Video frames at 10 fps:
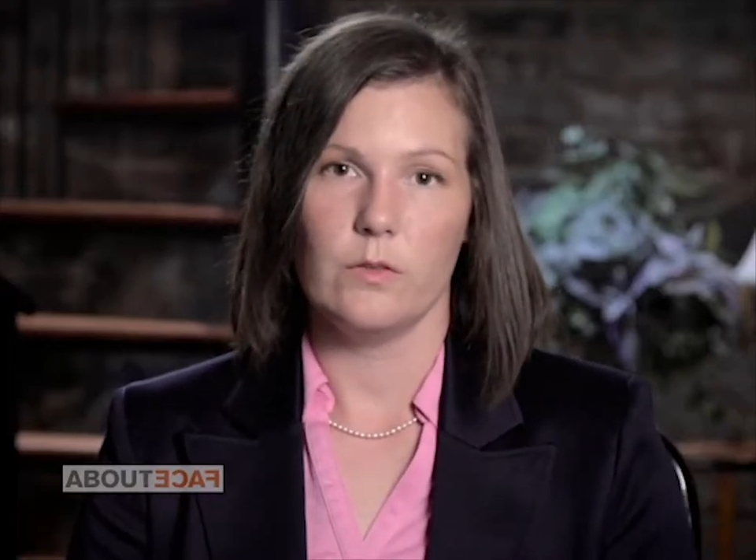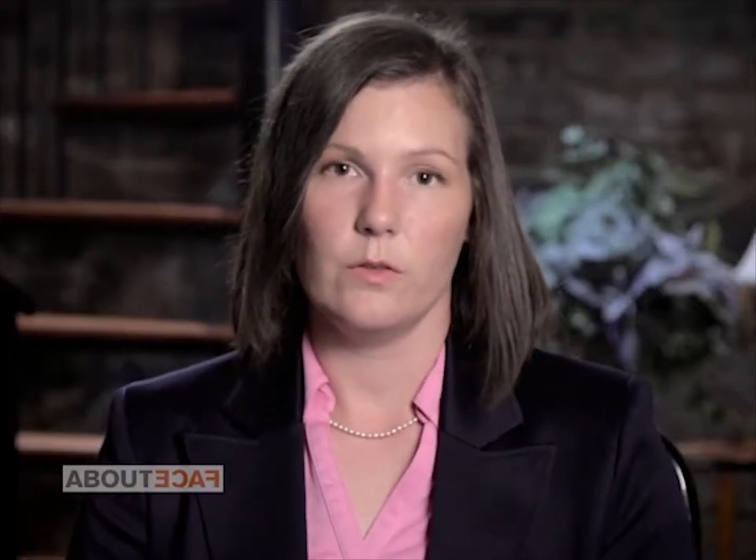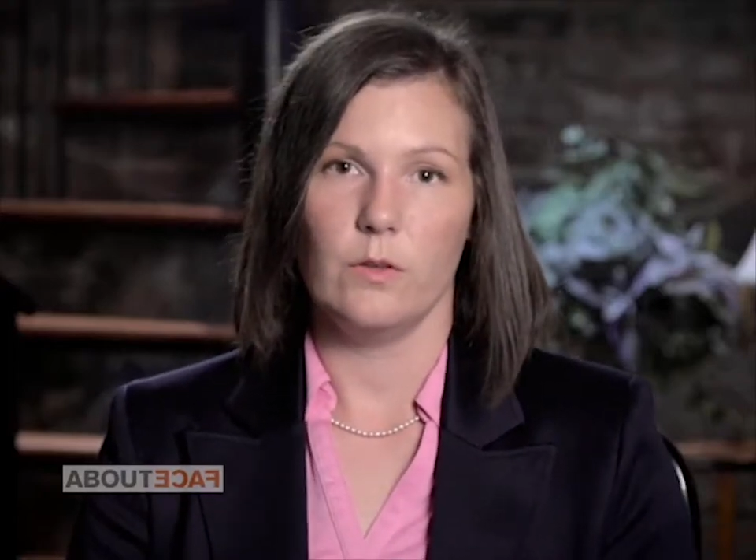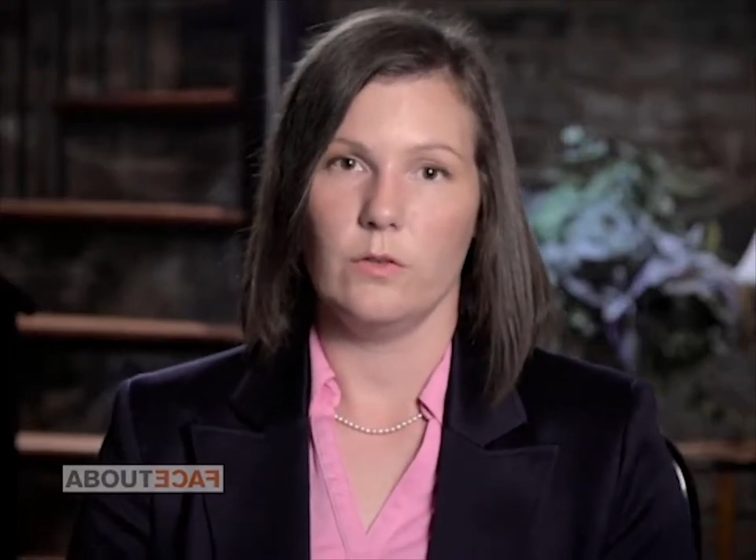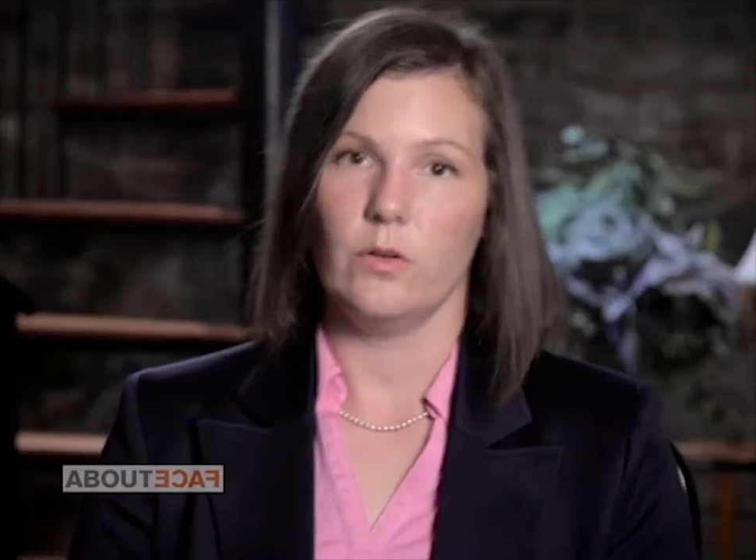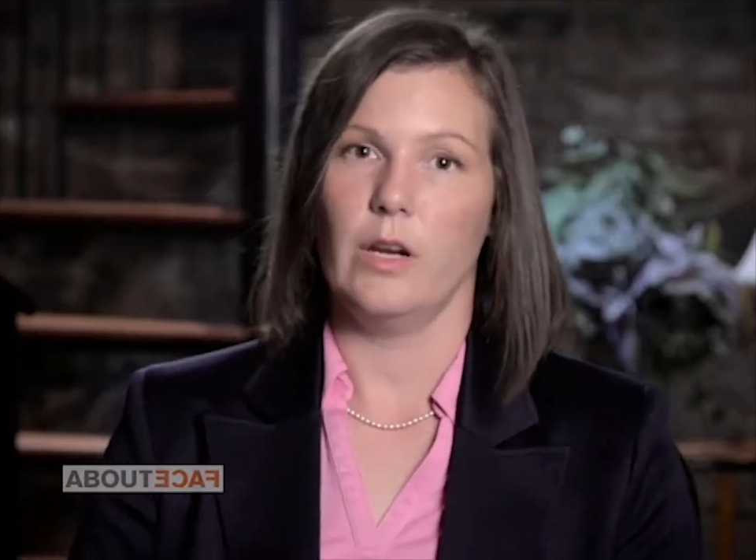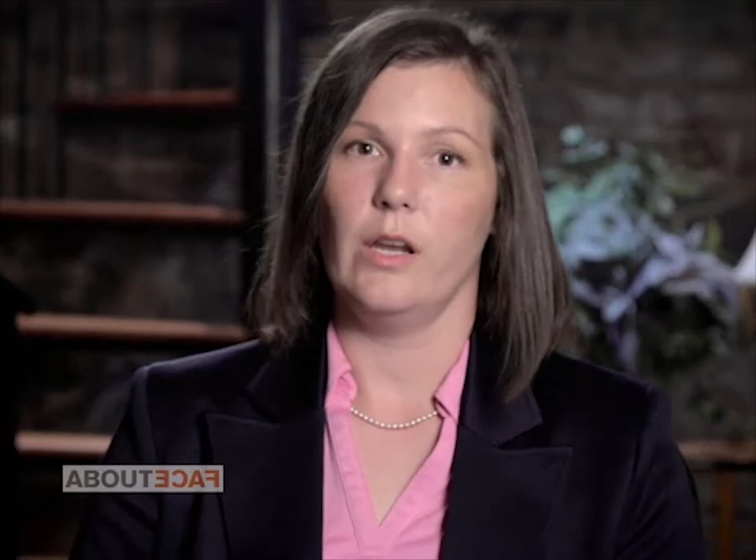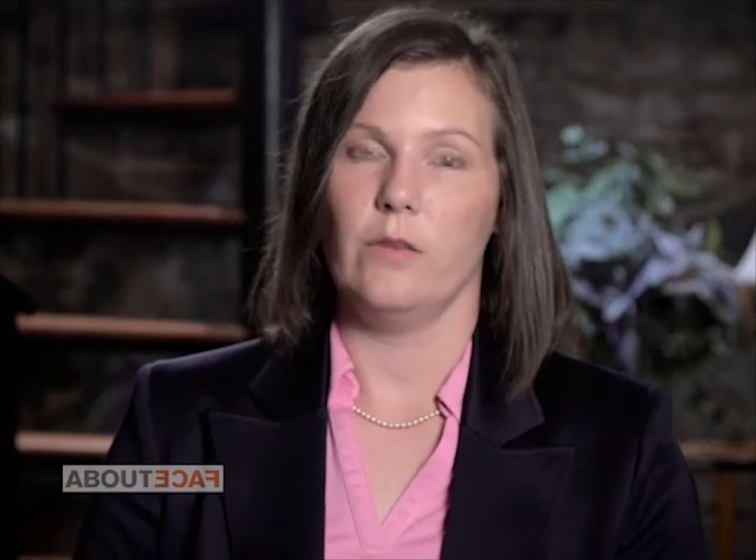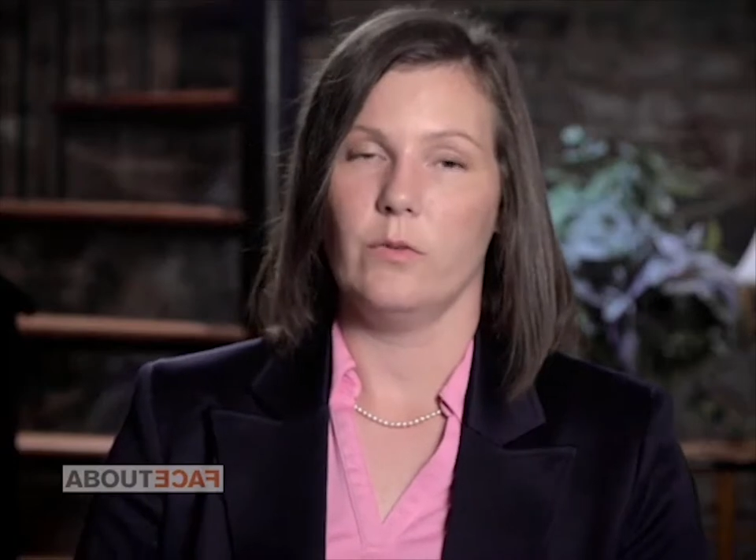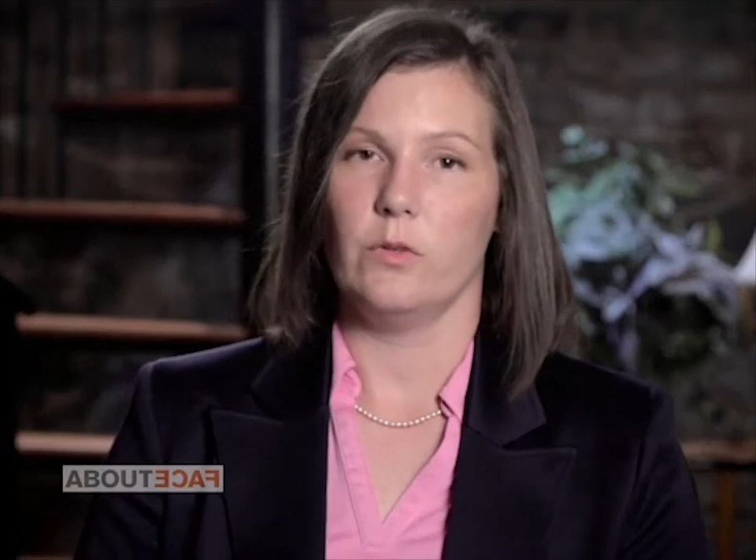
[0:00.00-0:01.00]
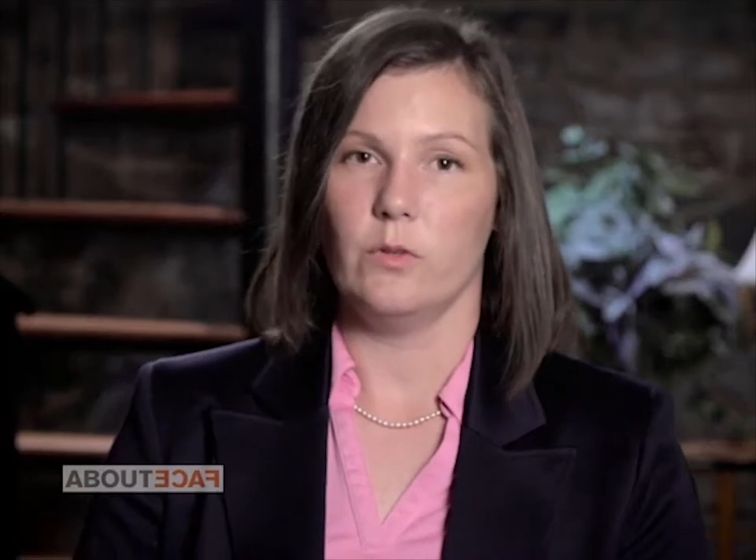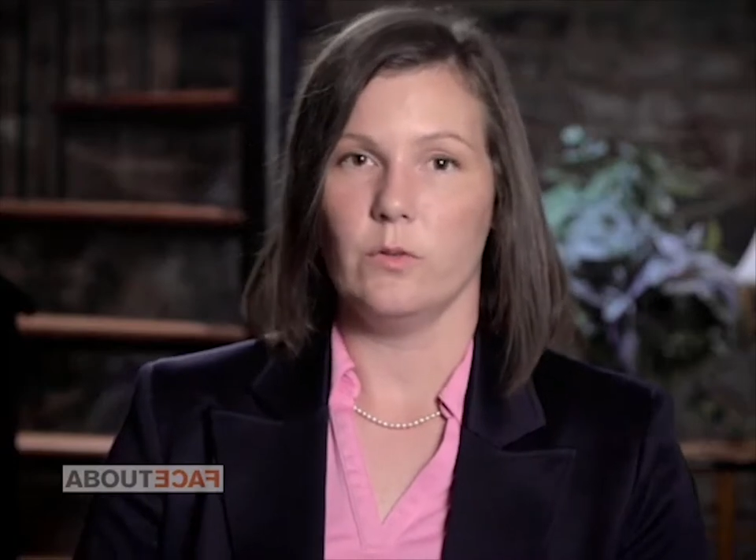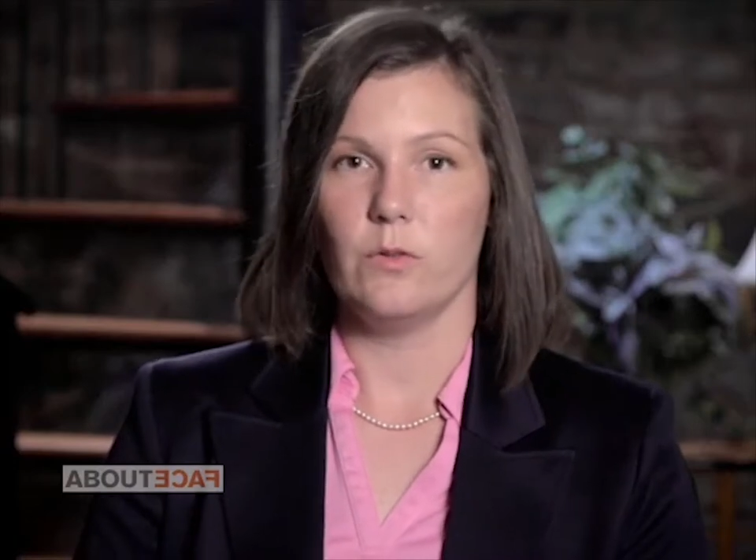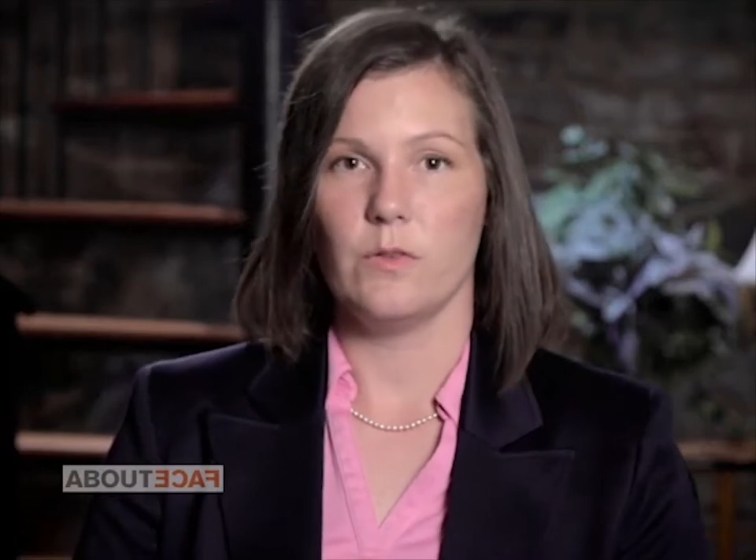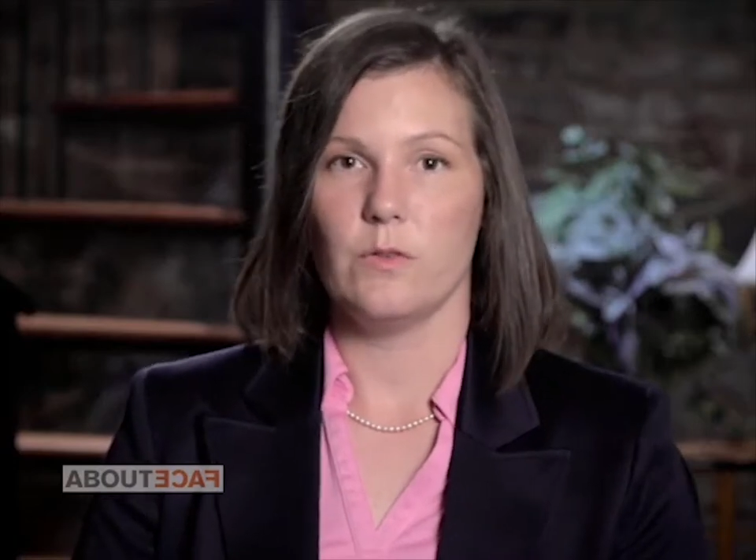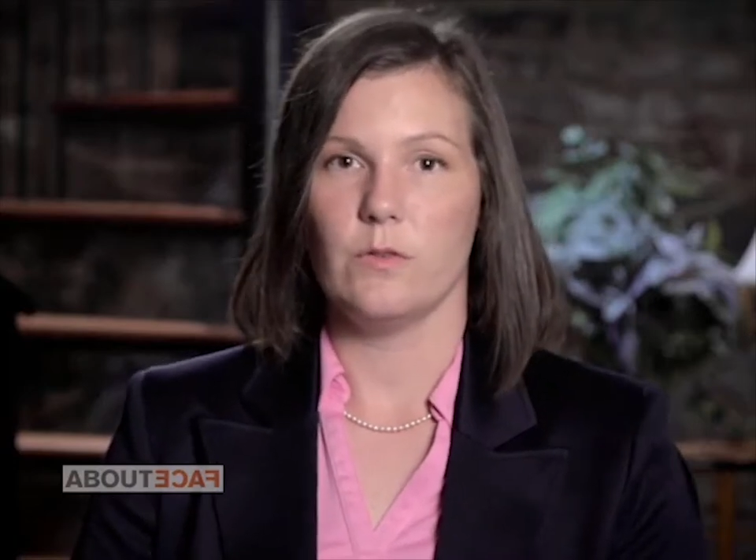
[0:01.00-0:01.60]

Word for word: to try and reduce